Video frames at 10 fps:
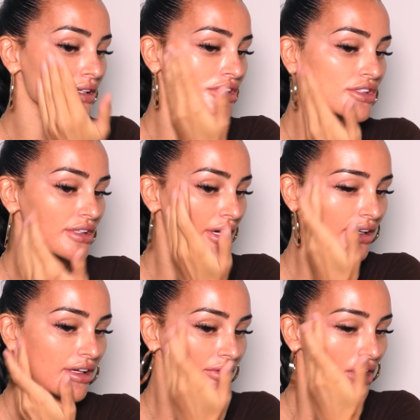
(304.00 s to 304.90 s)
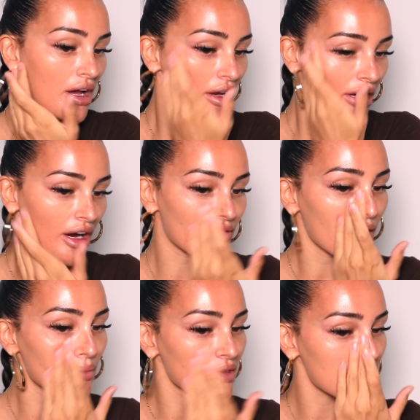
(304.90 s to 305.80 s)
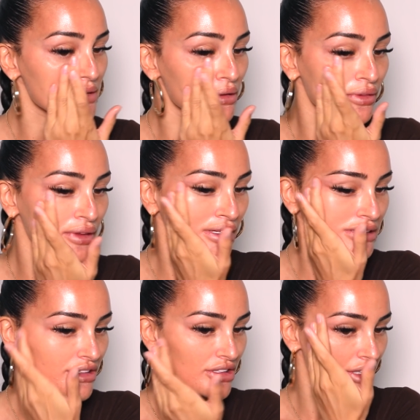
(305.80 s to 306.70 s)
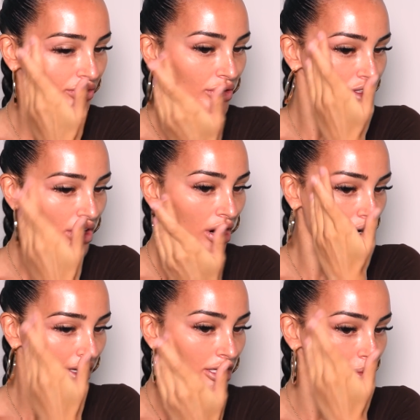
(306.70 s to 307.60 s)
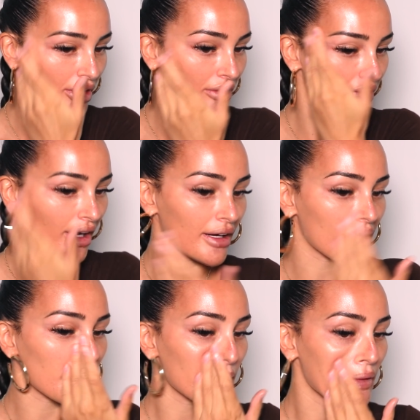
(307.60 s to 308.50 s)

It just kind of gives, I feel like with these sort of things, they just give you a tiny bit of like